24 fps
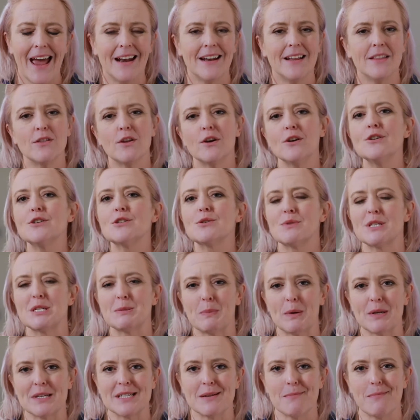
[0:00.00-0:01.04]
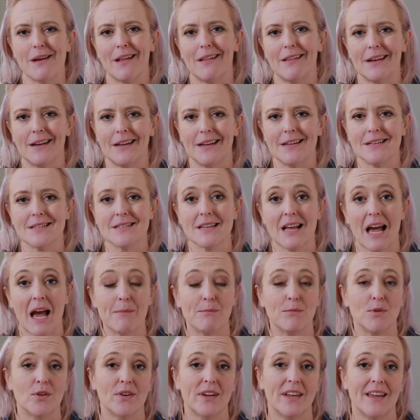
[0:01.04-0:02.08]
And in those responsibilities,
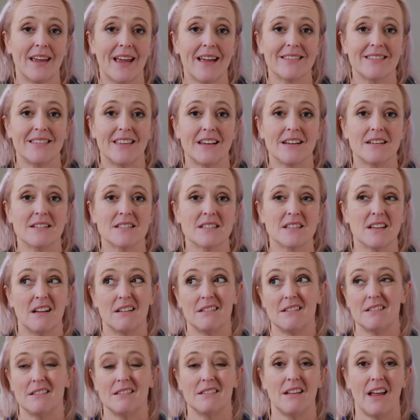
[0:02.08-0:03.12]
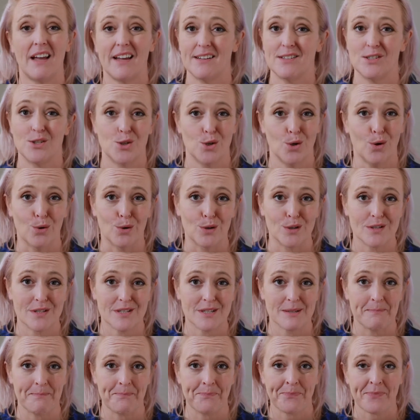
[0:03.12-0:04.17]
I'm looking at things like
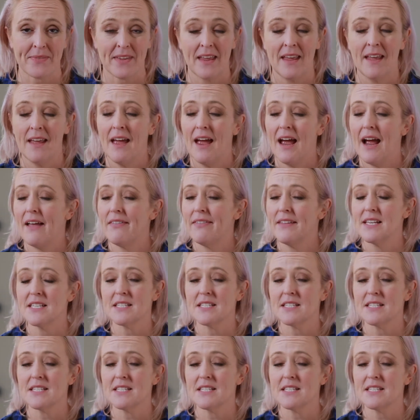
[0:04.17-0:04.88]
chores. And